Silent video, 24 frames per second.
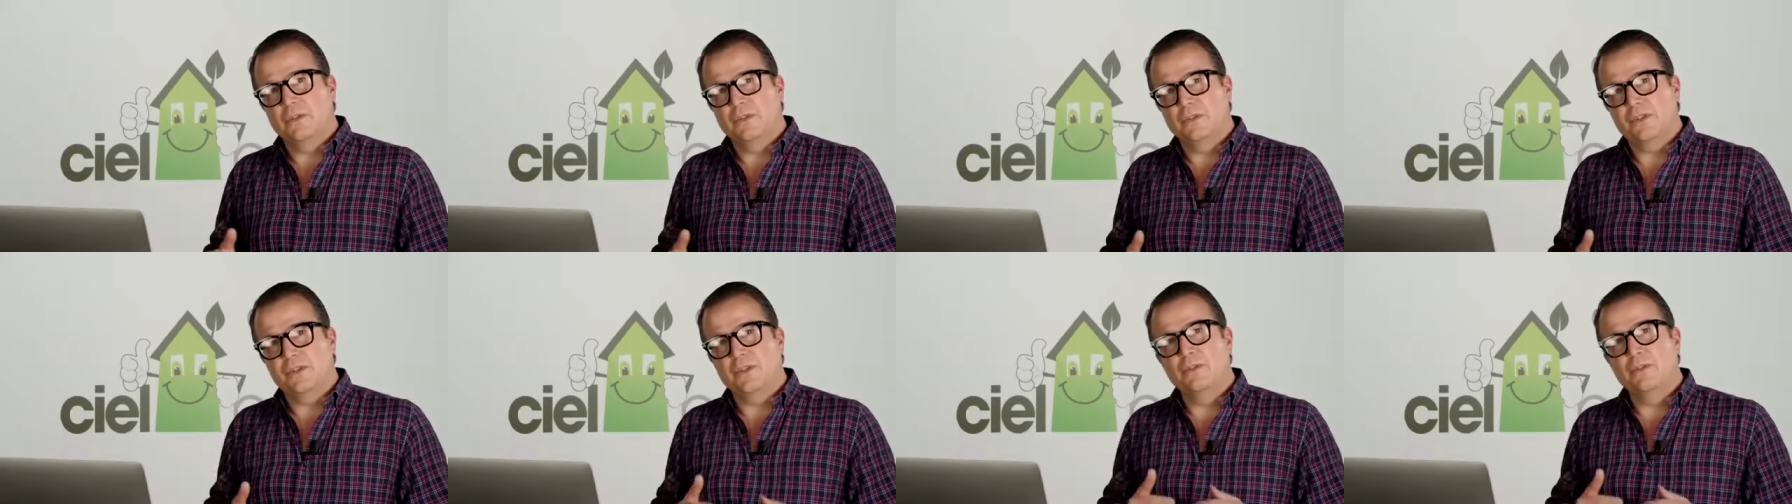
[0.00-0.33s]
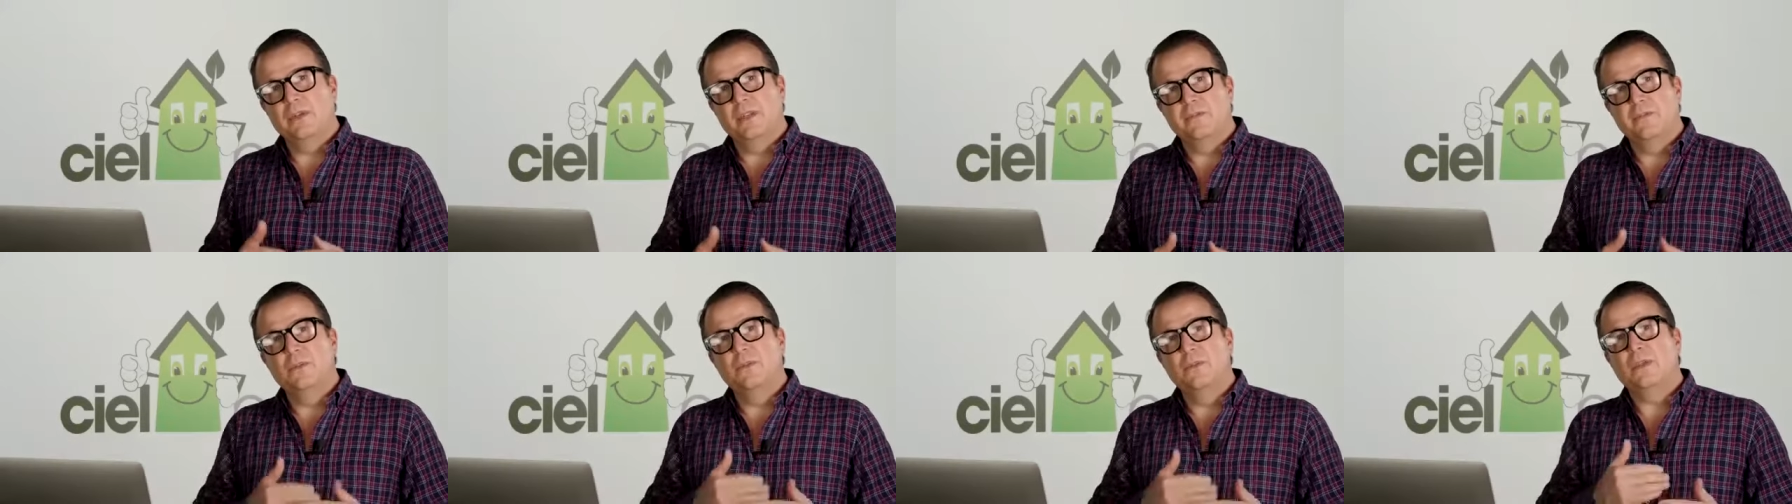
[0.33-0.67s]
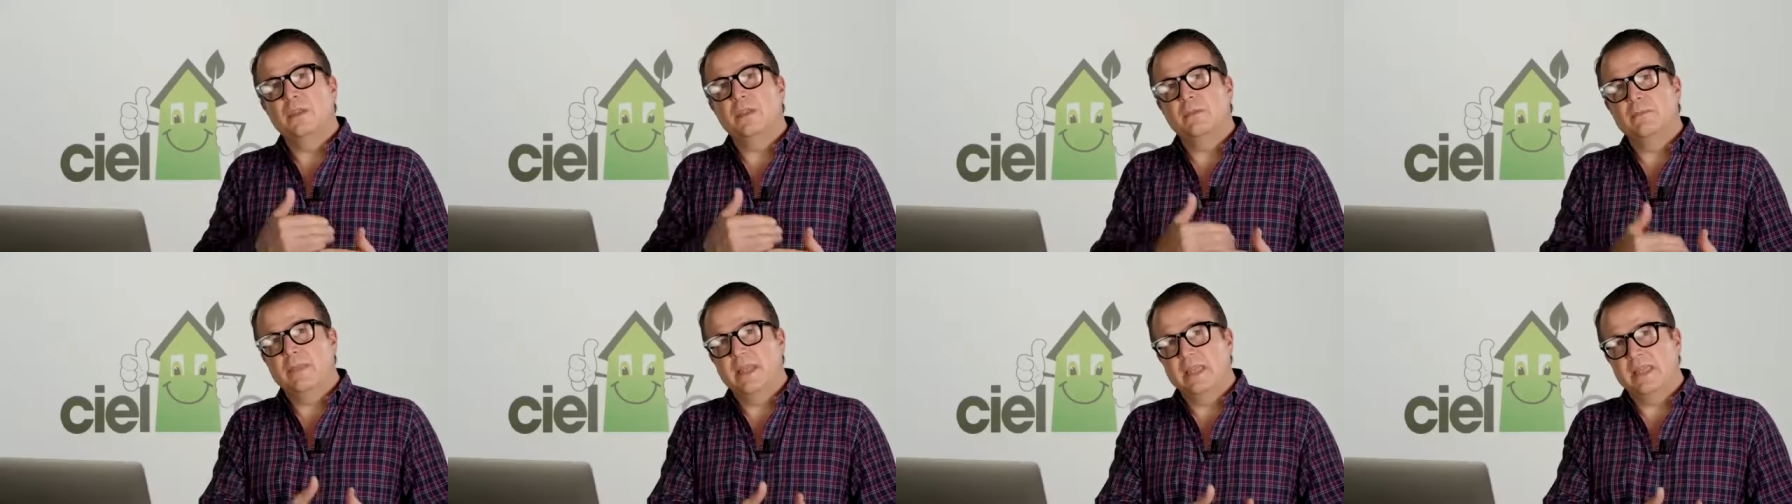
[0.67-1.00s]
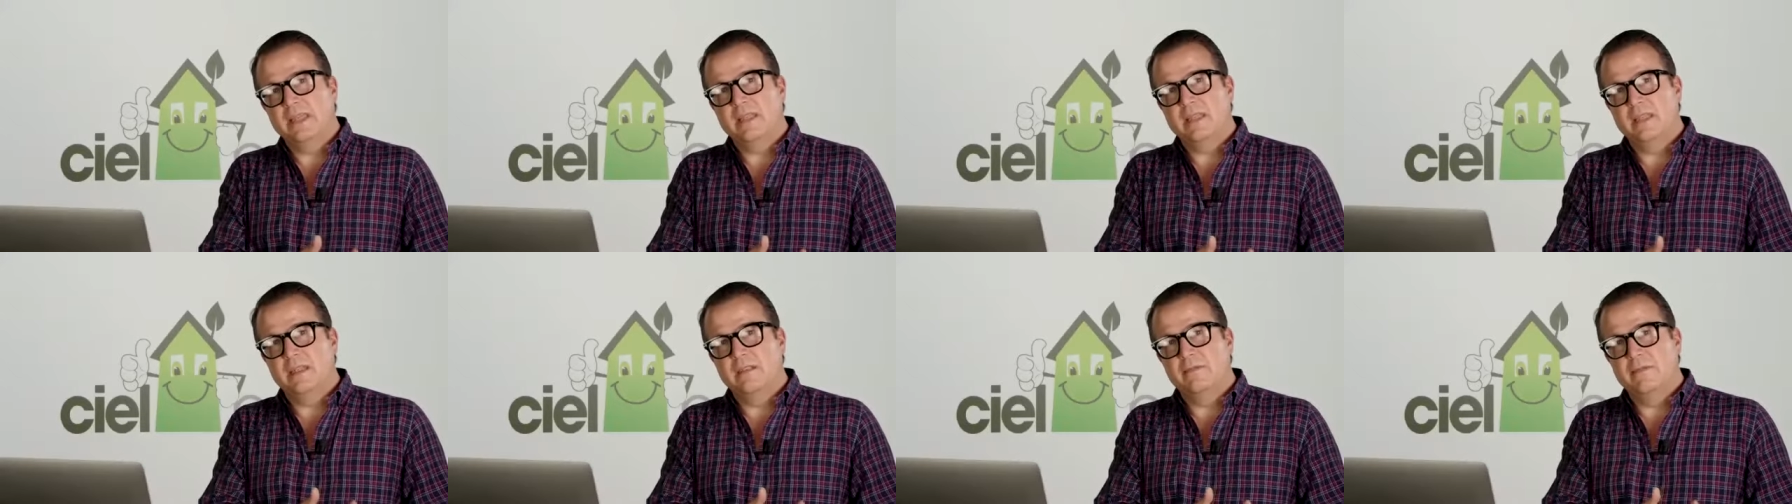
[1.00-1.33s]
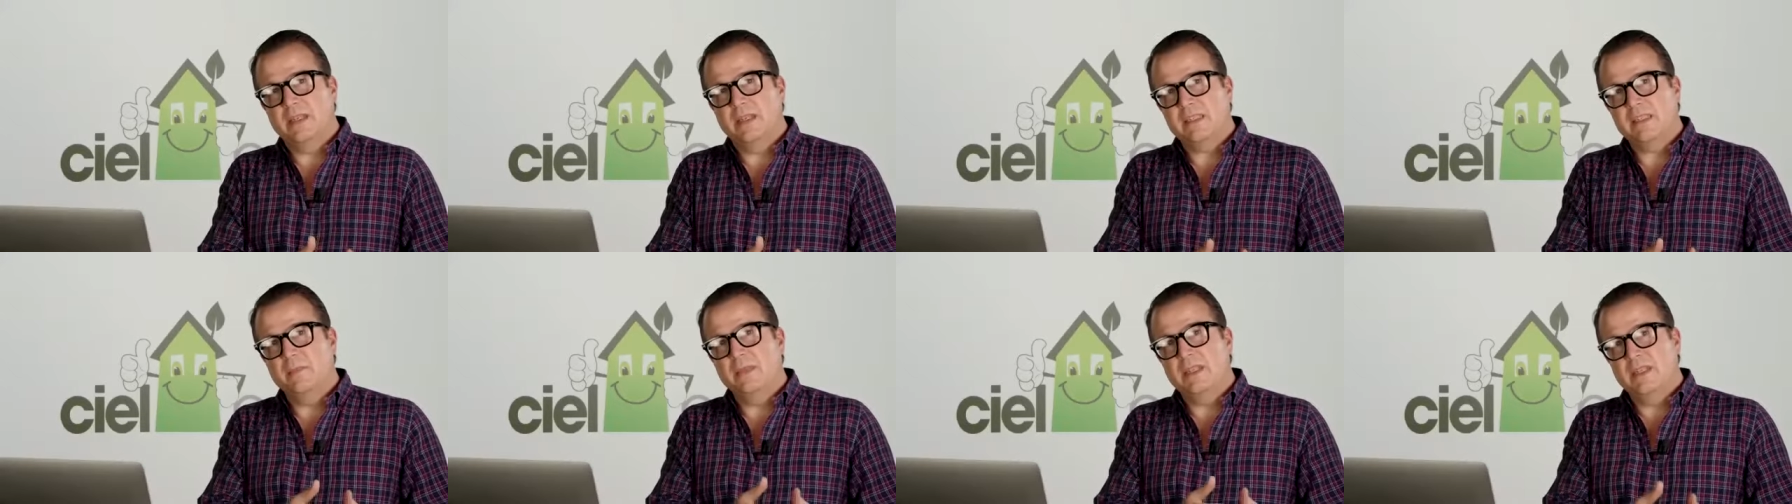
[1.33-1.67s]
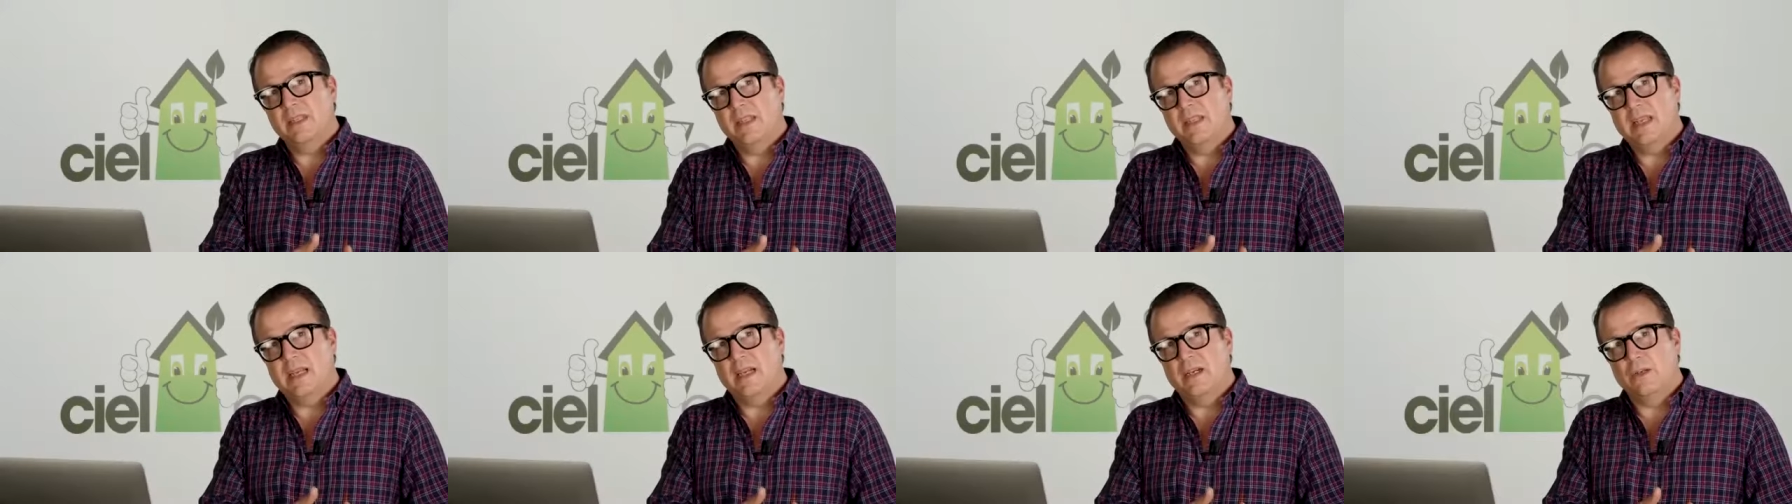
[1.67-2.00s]
So if you can make an investment
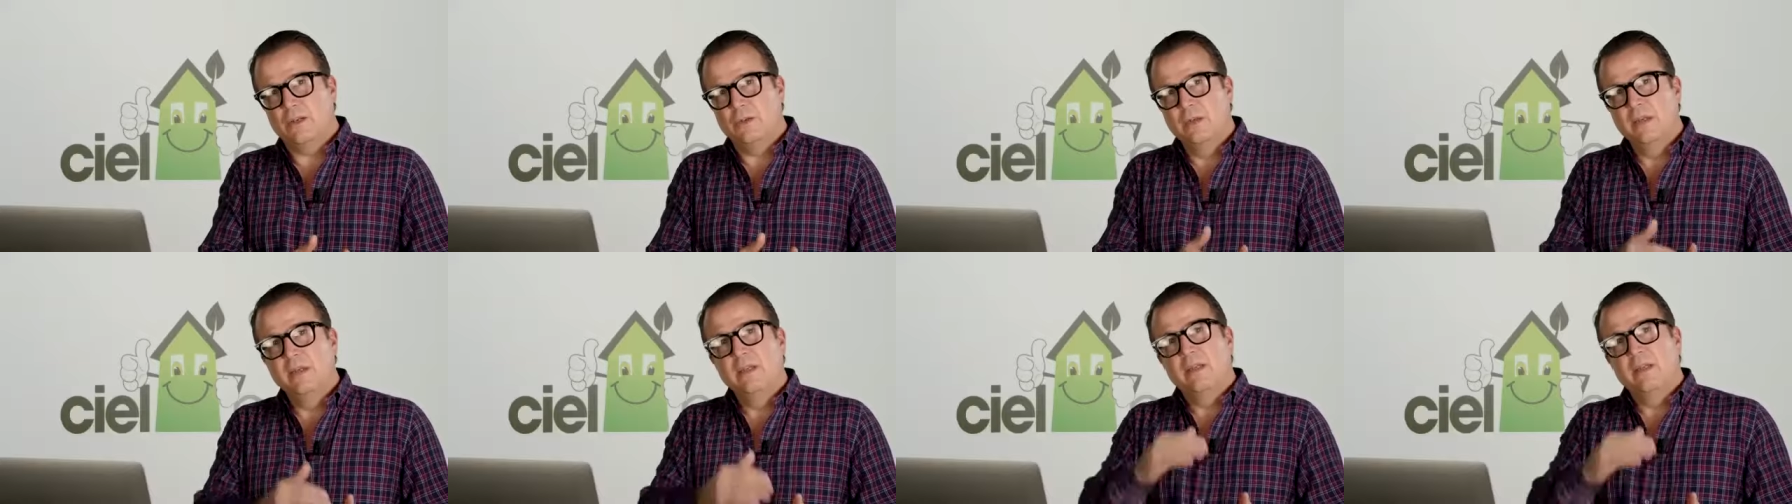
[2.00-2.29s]
now